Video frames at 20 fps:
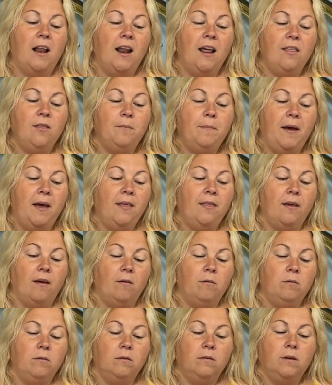I like the bear
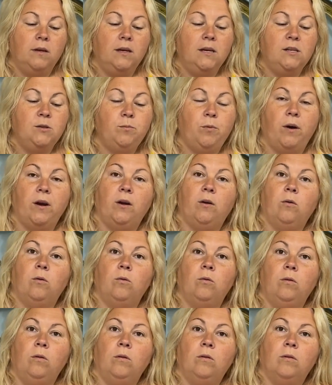though. He's pretty
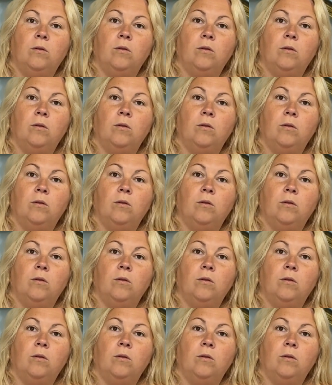cool.